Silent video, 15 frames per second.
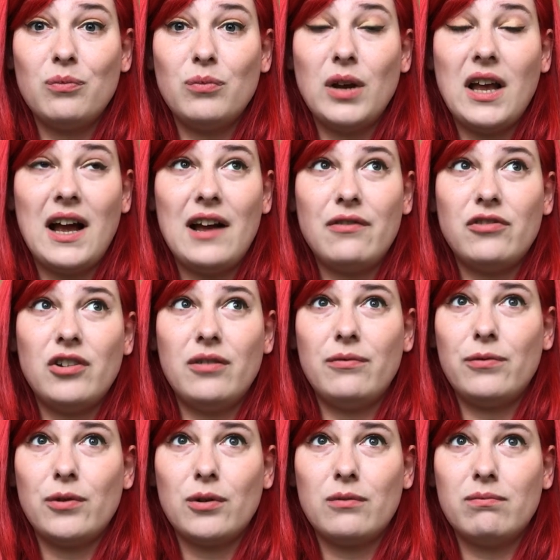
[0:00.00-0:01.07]
We have done
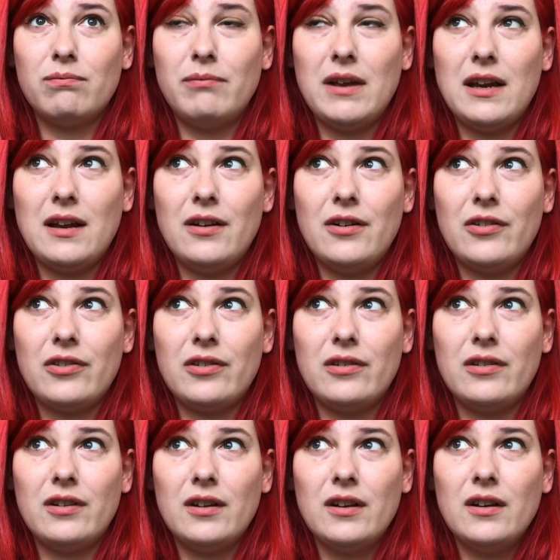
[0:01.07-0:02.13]
for many years,
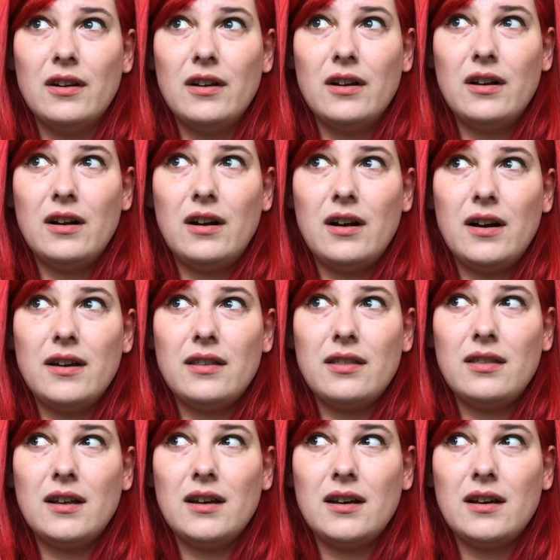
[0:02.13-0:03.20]
and I
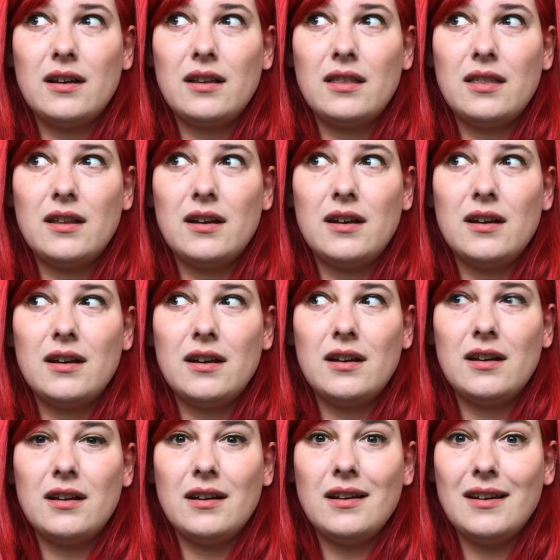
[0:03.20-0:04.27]
think that
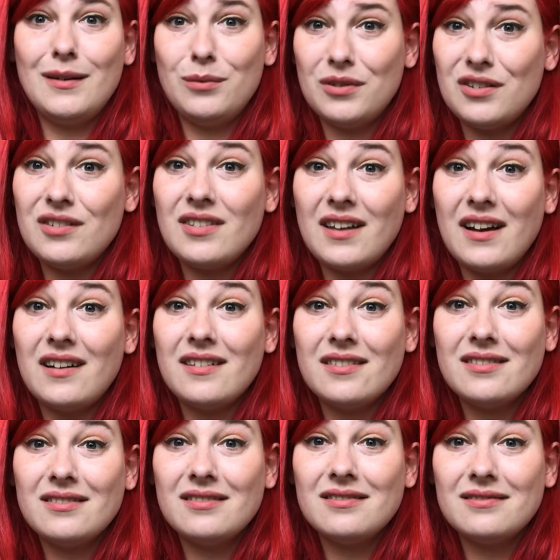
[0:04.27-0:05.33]
he would do that.
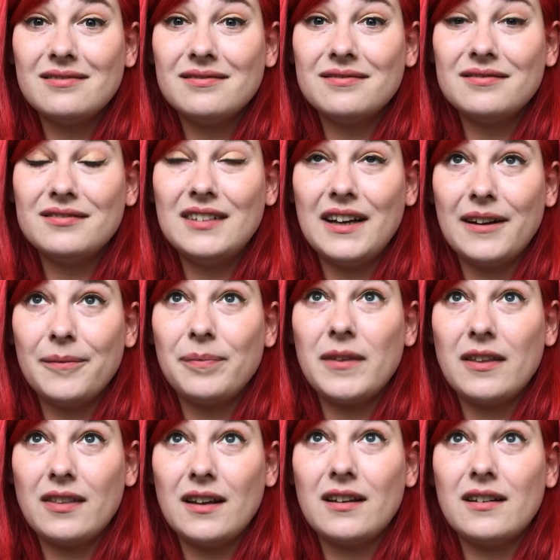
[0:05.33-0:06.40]
Yeah,
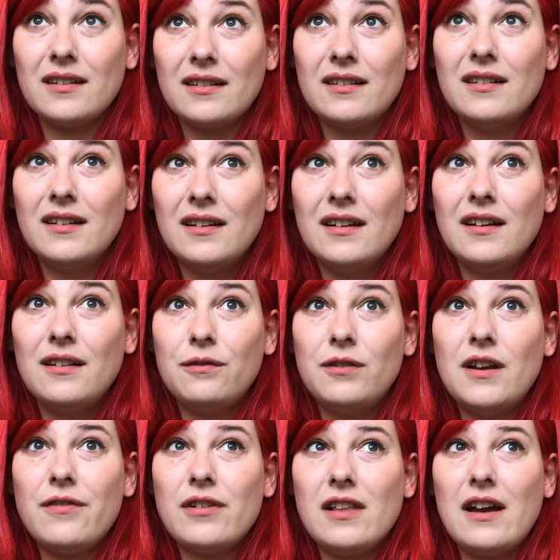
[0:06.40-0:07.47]
I think
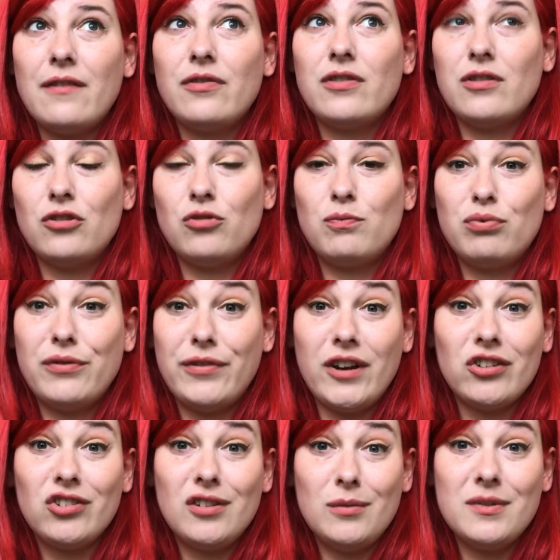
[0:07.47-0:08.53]
if he ever left the
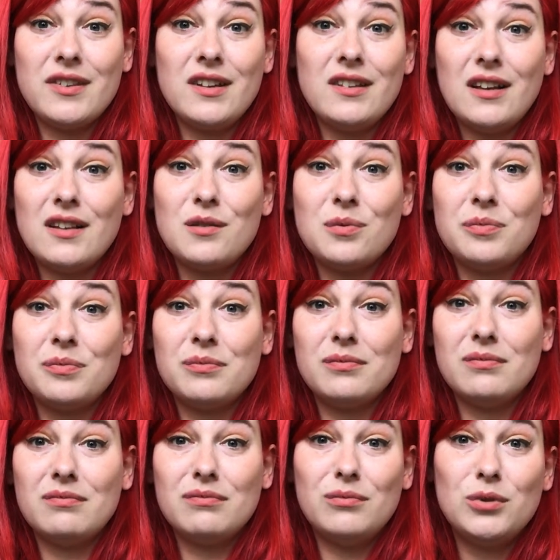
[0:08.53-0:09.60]
profession he was in, that's
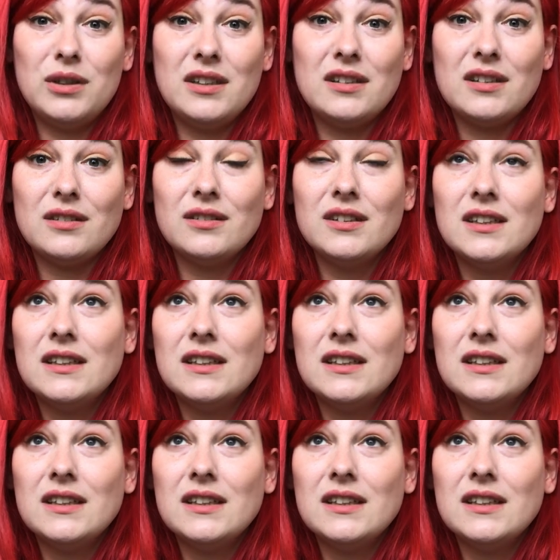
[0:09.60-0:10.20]
what he'd do.